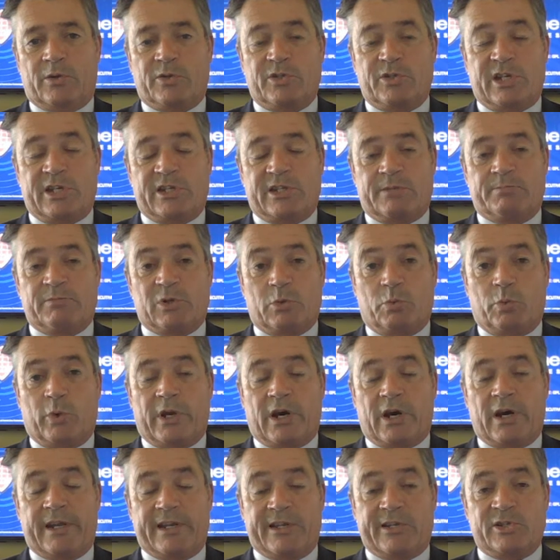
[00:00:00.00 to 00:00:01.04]
systems that we
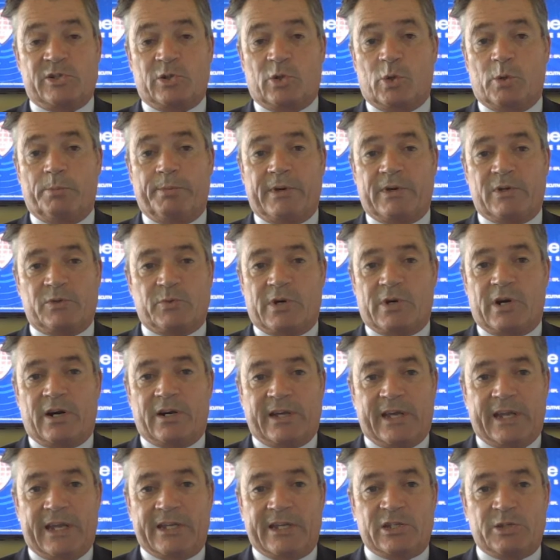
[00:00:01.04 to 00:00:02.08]
can't install because we
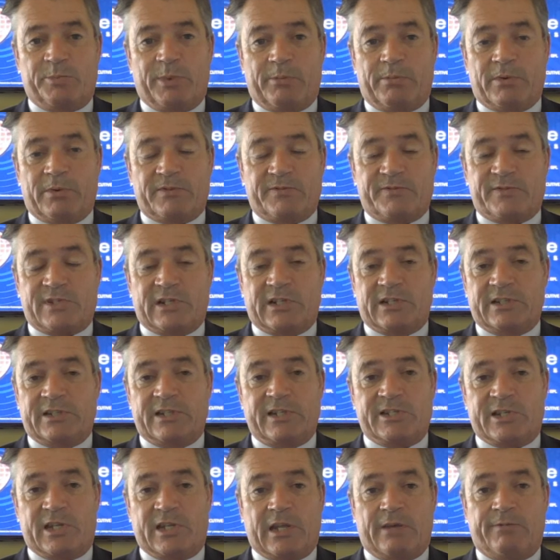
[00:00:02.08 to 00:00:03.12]
can't get into people's
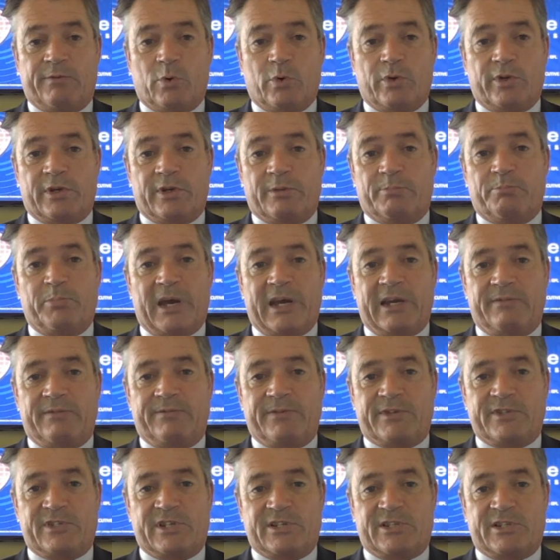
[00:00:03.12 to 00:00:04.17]
facilities. So they've ordered and paid
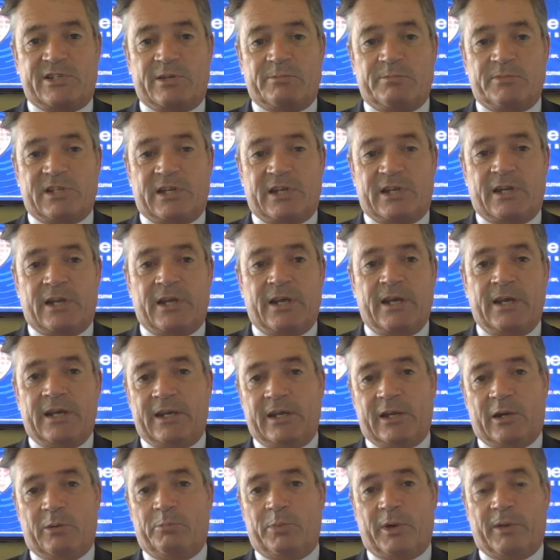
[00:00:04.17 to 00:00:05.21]
for systems, and
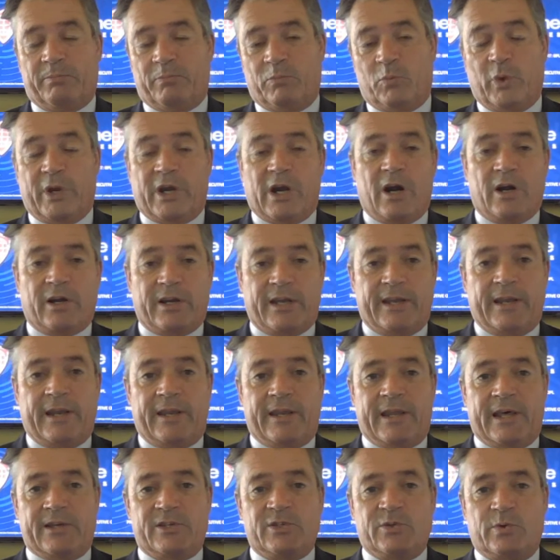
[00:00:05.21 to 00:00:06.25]
but we can't get
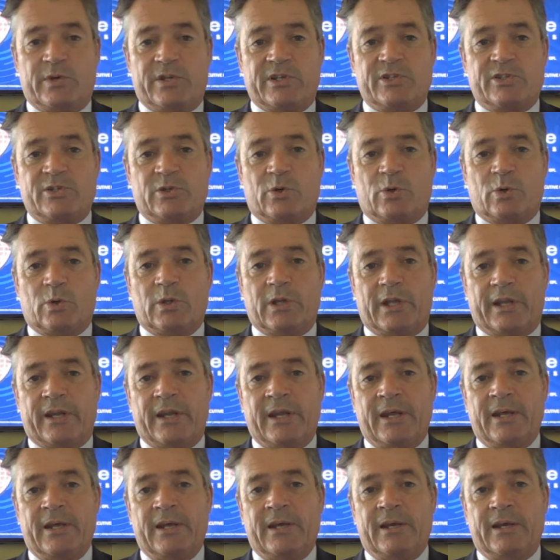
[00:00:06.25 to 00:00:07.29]
in there to install, and
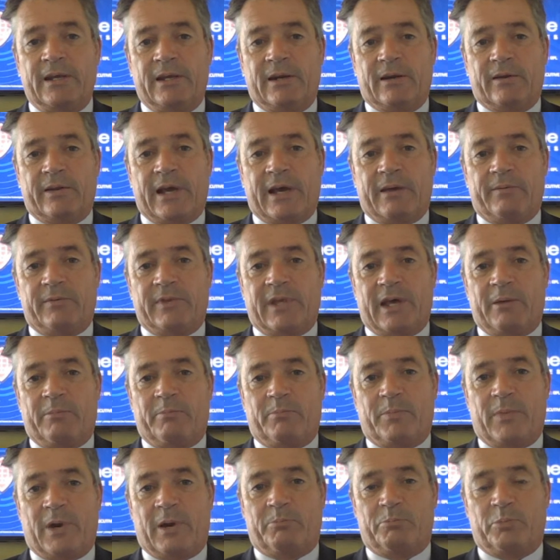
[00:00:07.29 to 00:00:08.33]
that
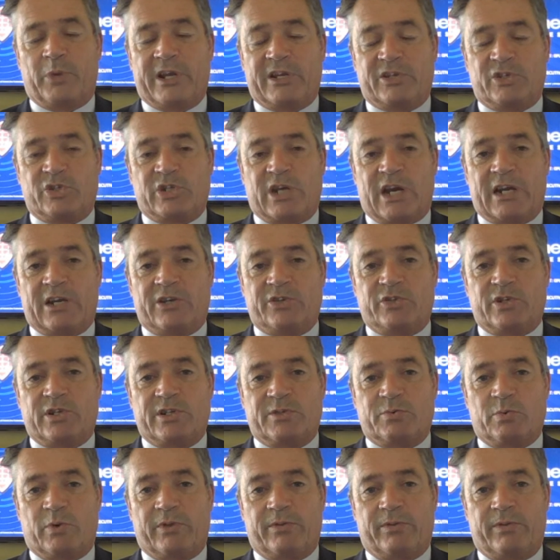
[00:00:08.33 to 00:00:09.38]
brings
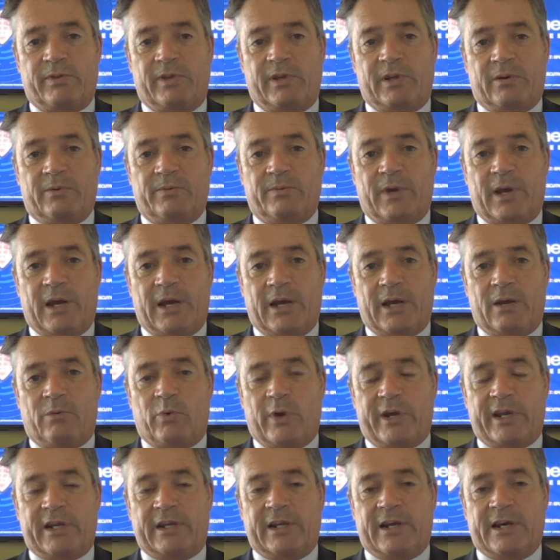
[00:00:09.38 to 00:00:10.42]
challenges with
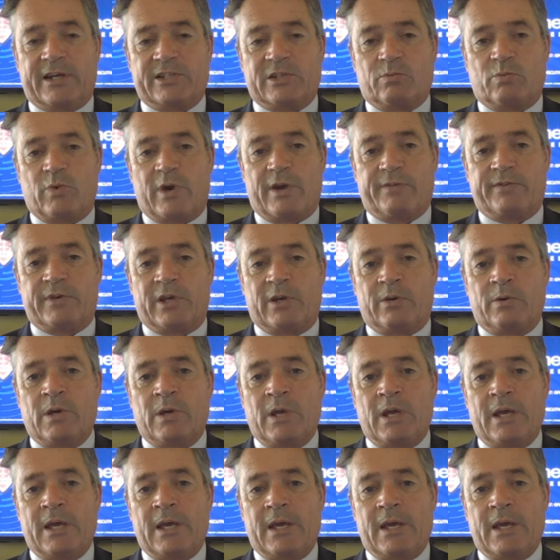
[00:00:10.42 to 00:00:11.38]
recognizing revenue.